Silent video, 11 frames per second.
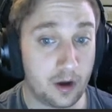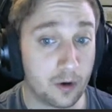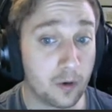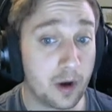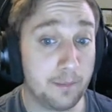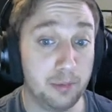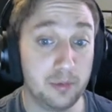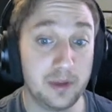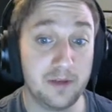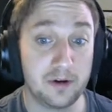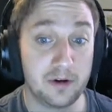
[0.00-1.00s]
right, believe
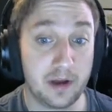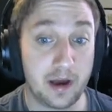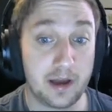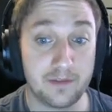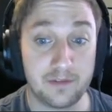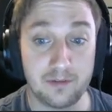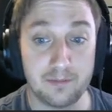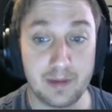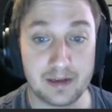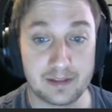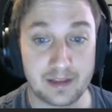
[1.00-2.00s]
it or not, if you've made
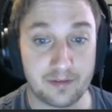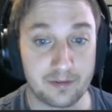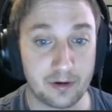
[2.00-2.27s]
it that far,